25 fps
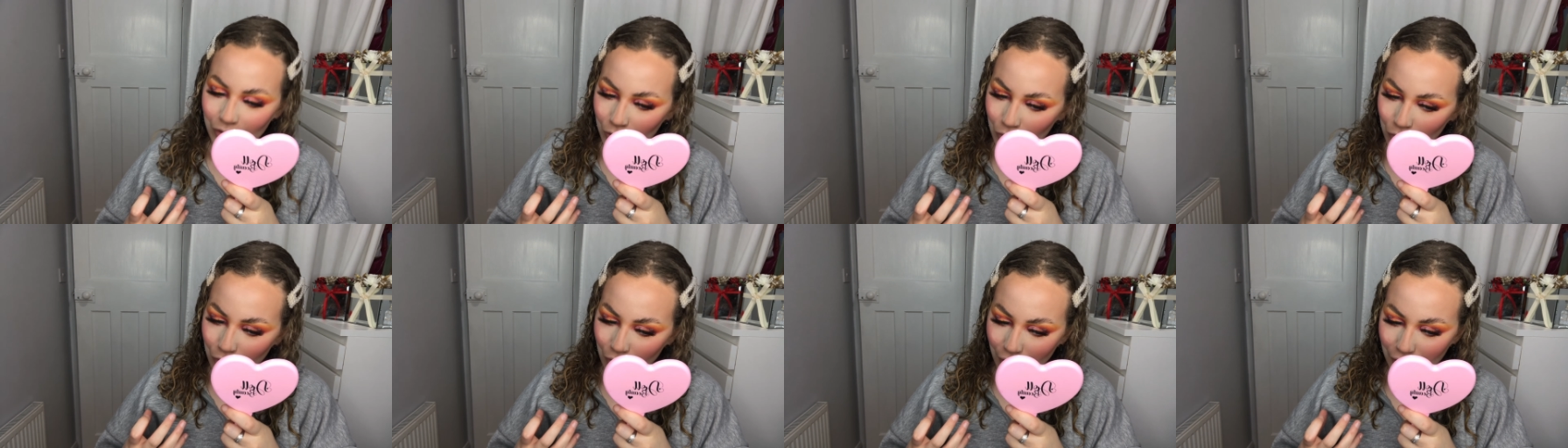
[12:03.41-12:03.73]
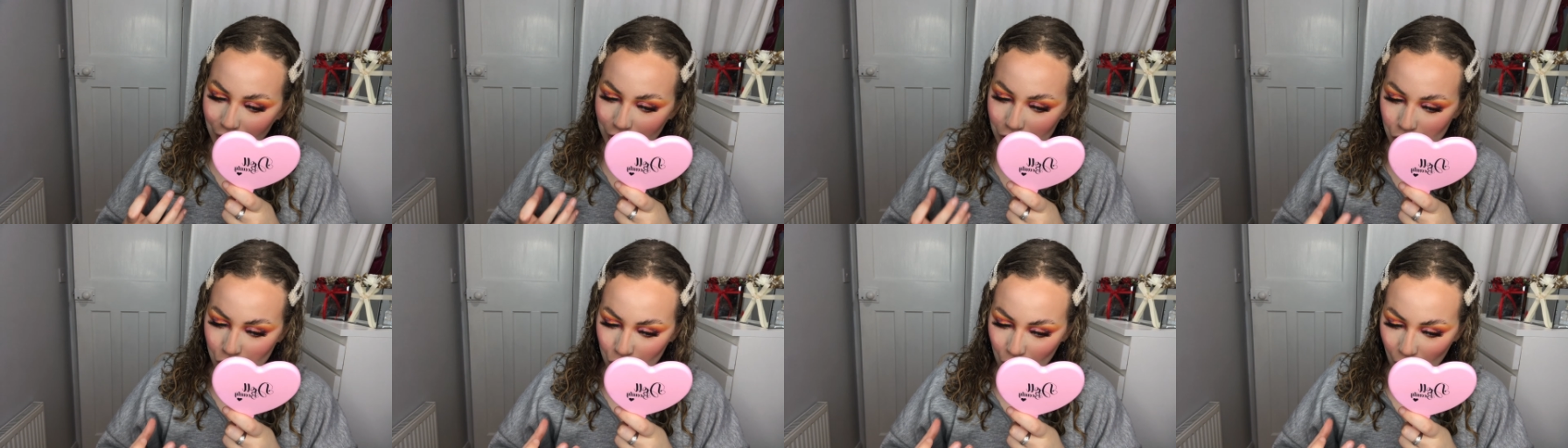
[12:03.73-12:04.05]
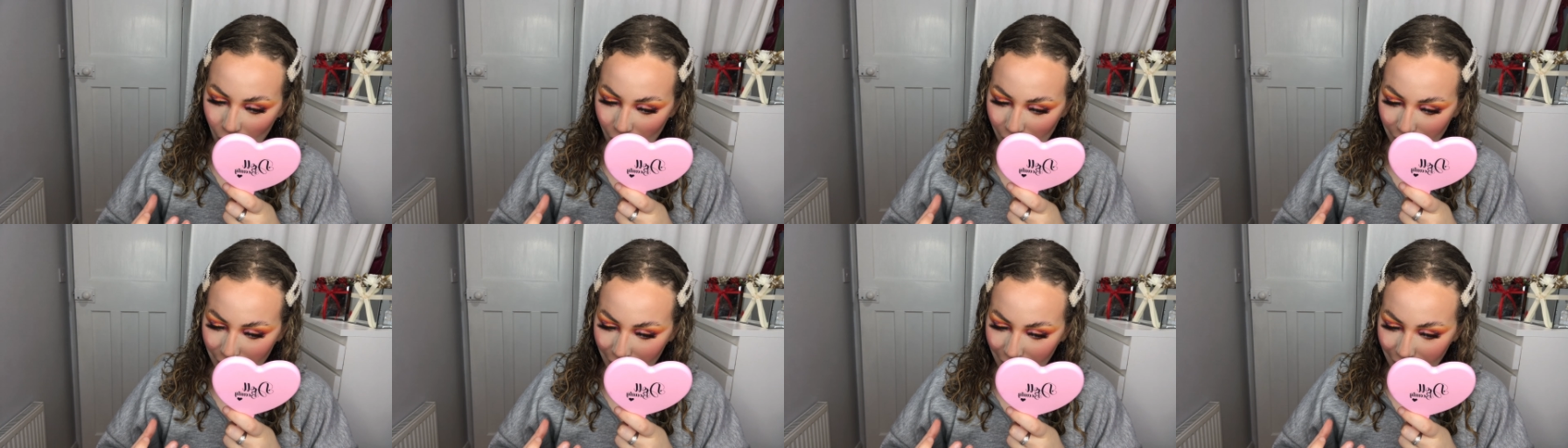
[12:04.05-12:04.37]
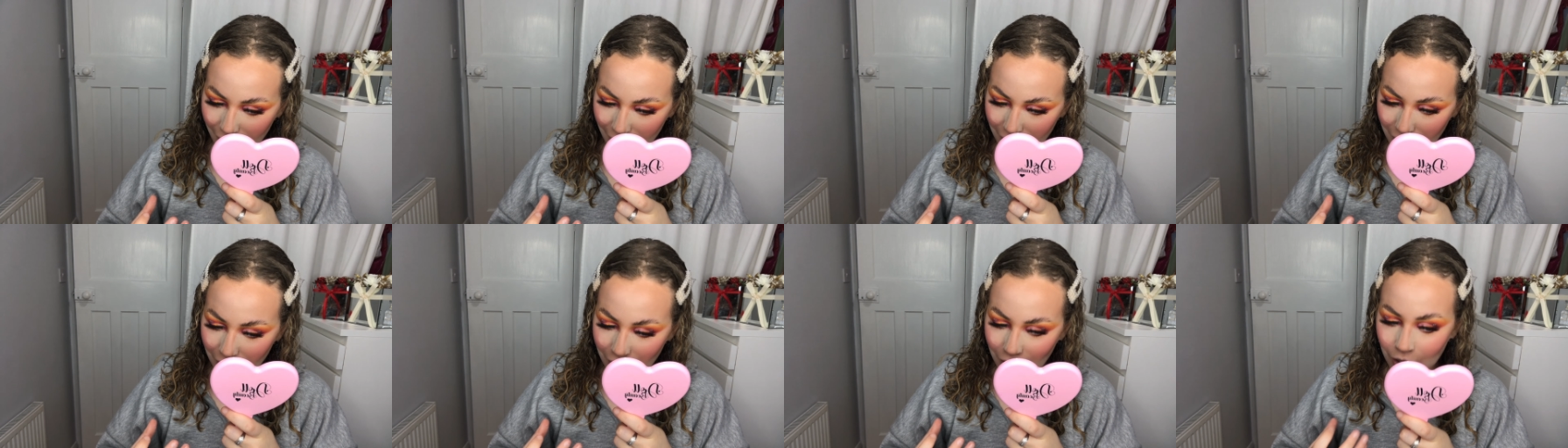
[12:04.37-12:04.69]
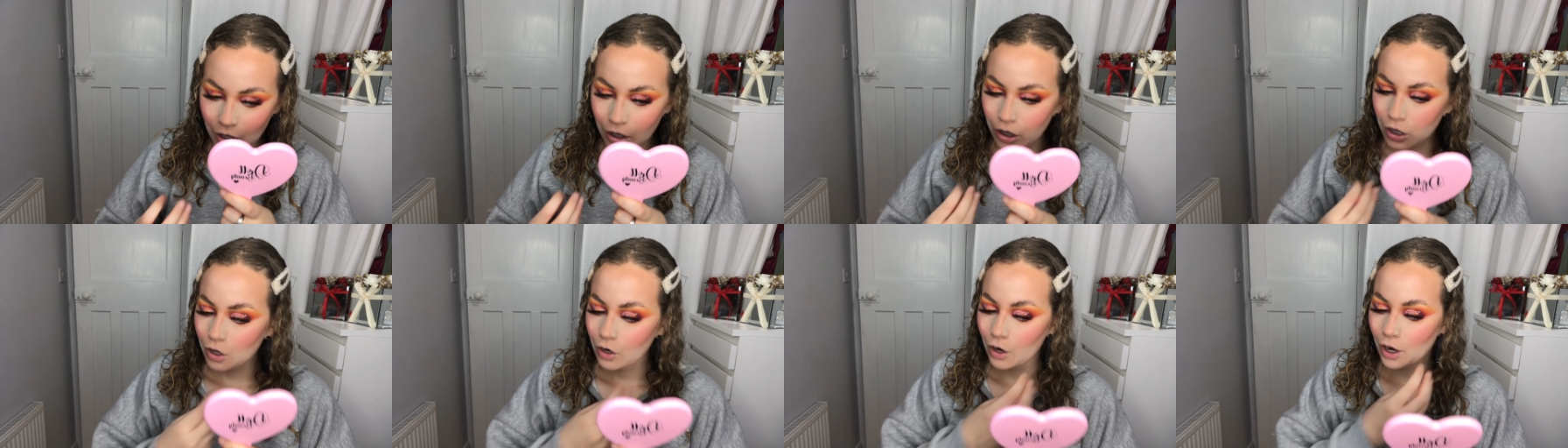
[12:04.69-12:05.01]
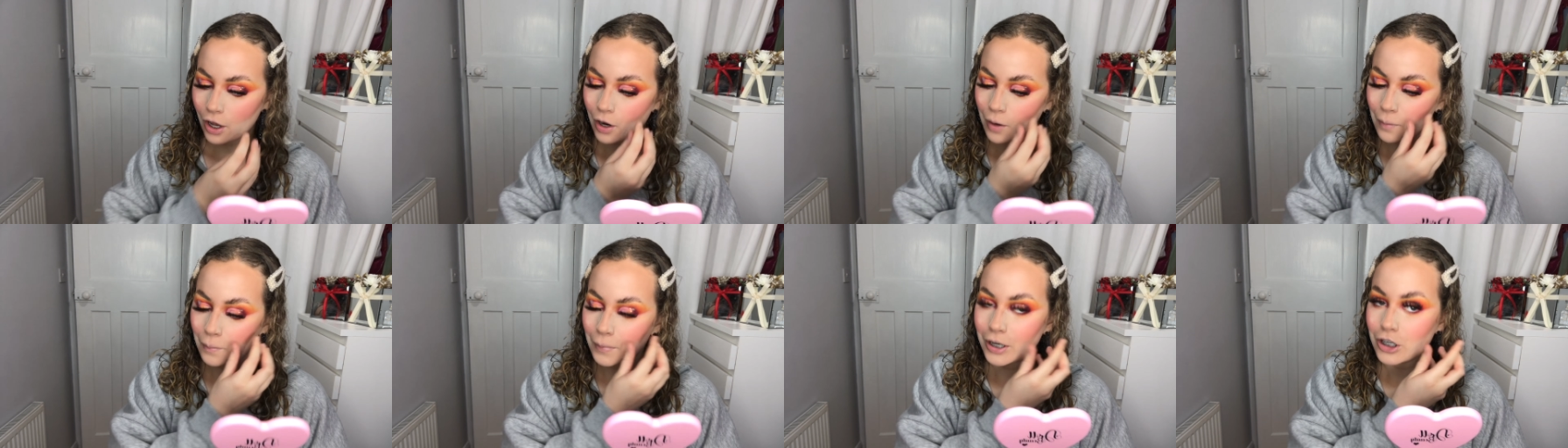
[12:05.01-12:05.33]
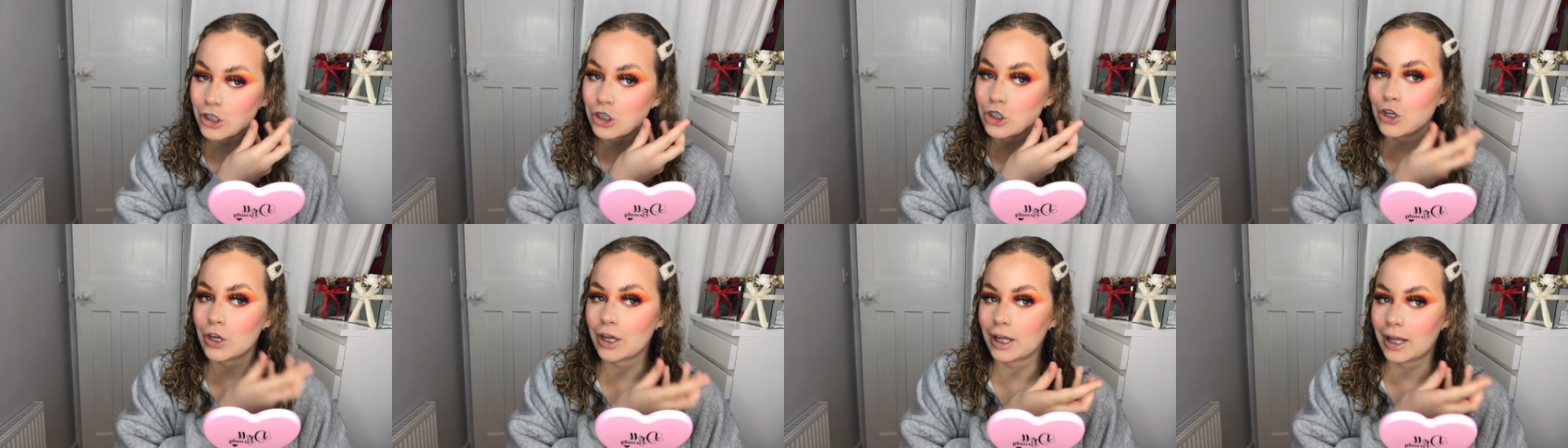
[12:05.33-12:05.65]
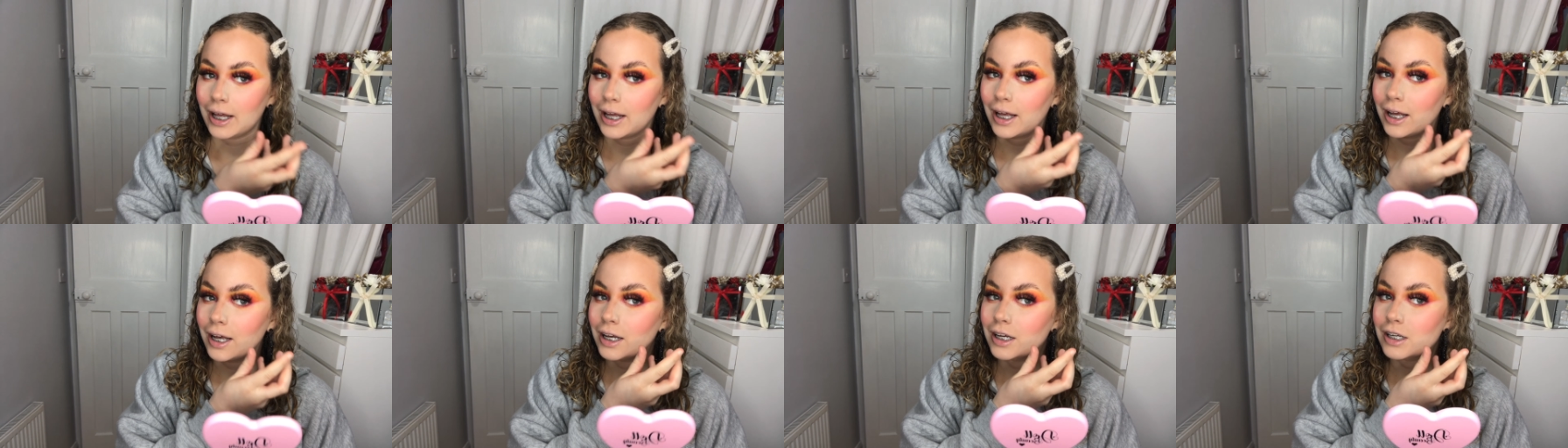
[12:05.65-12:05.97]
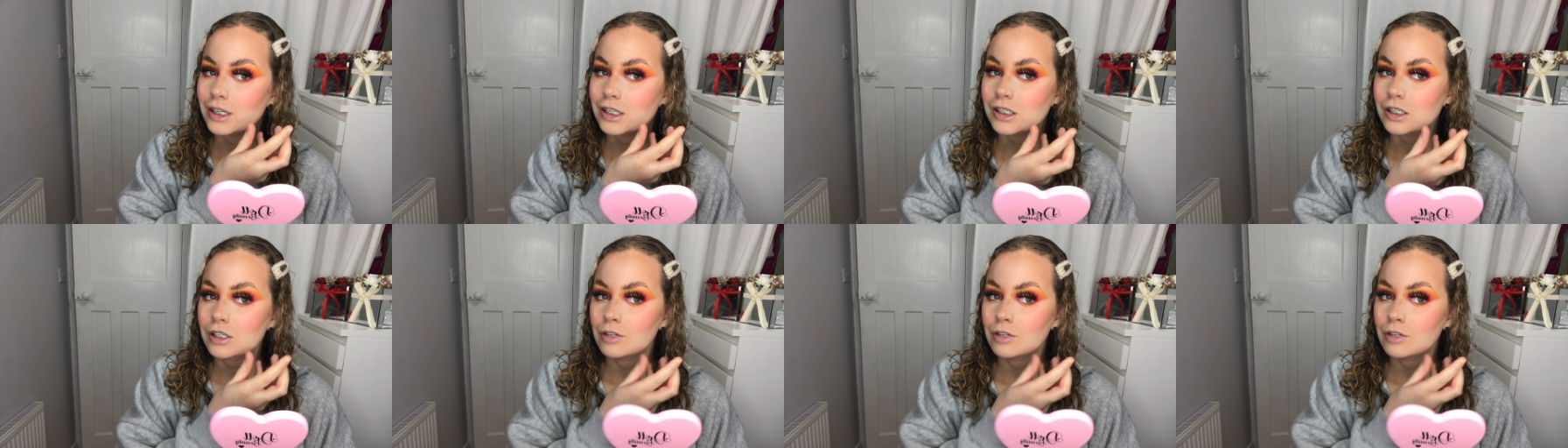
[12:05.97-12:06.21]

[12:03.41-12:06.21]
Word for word: very drying, like on my cheeks.